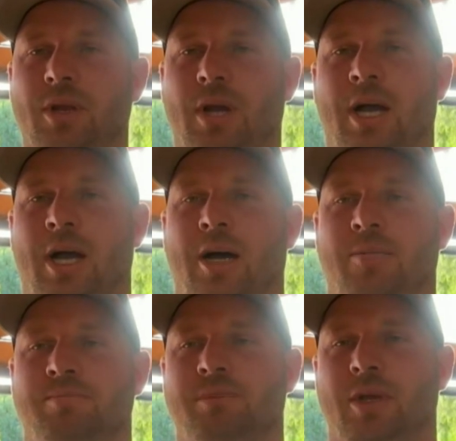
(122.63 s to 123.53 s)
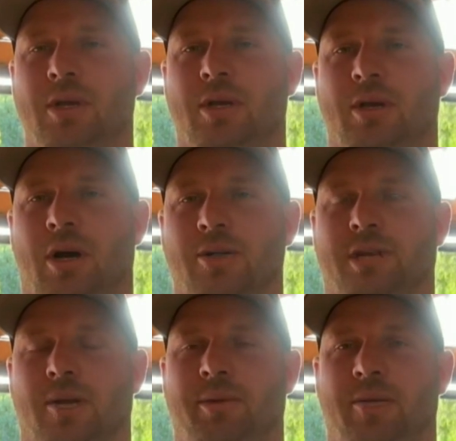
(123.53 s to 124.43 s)
I was
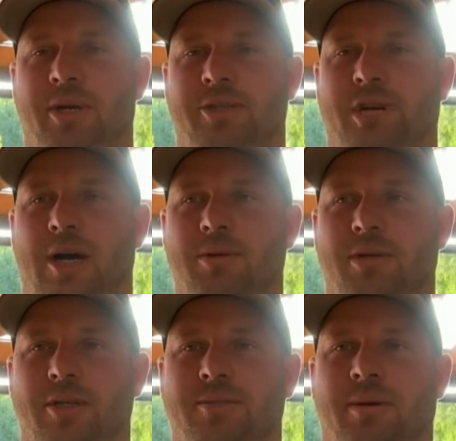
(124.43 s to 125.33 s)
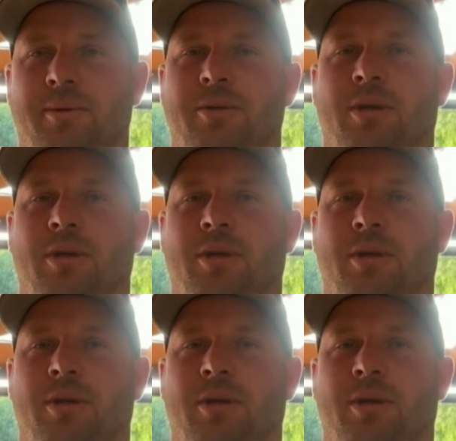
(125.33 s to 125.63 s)
going to be in a bit of trouble, and I was probably